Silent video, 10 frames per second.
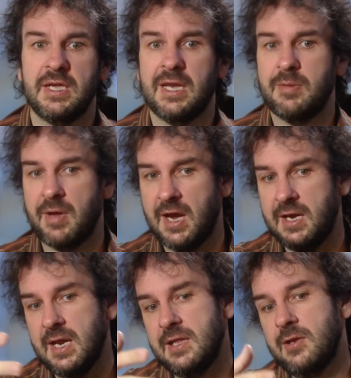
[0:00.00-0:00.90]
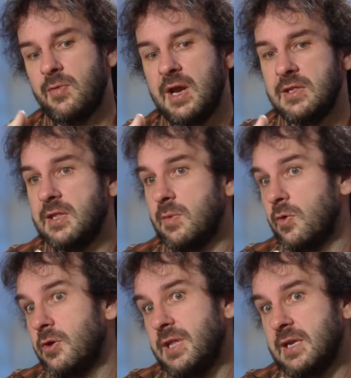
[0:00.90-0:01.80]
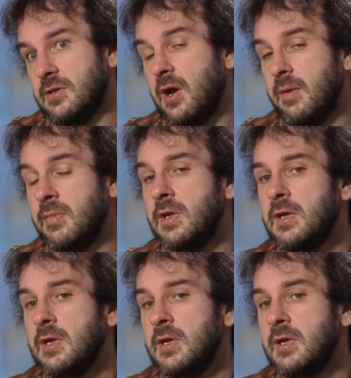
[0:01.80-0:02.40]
they're getting paid at the rate that they were at that time.